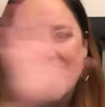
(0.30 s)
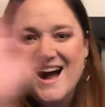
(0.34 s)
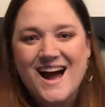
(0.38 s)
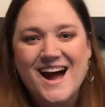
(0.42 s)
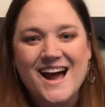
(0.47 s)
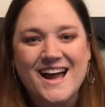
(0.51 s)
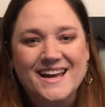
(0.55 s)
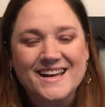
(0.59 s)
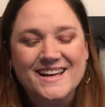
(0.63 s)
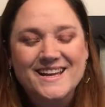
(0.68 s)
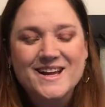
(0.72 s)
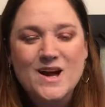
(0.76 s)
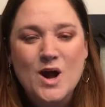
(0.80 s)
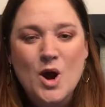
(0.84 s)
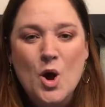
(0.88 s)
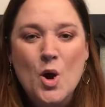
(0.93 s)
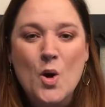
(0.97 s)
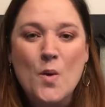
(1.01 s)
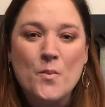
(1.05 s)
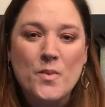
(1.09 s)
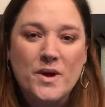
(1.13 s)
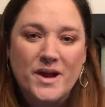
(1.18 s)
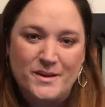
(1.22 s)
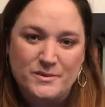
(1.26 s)
Hi,
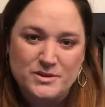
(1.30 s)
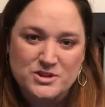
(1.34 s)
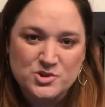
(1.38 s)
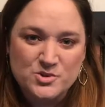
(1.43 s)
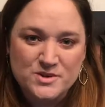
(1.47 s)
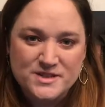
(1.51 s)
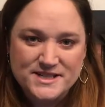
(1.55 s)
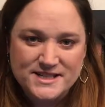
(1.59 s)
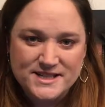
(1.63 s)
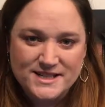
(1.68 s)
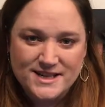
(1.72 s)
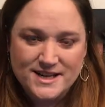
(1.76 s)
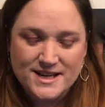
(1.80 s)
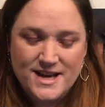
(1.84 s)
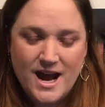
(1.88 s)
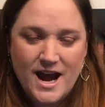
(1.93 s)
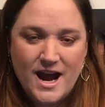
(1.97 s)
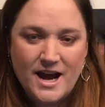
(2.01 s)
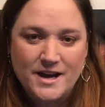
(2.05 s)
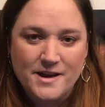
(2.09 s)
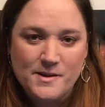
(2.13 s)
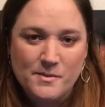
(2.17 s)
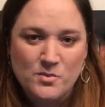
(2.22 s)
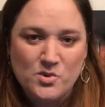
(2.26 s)
my name is Christina and
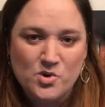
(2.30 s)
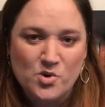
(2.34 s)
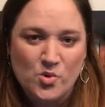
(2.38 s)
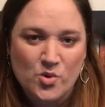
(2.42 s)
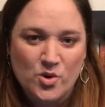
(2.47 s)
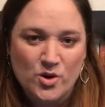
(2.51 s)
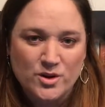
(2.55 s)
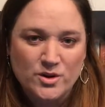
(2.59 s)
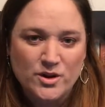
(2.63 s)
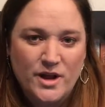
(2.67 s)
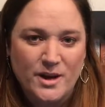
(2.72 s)
I am your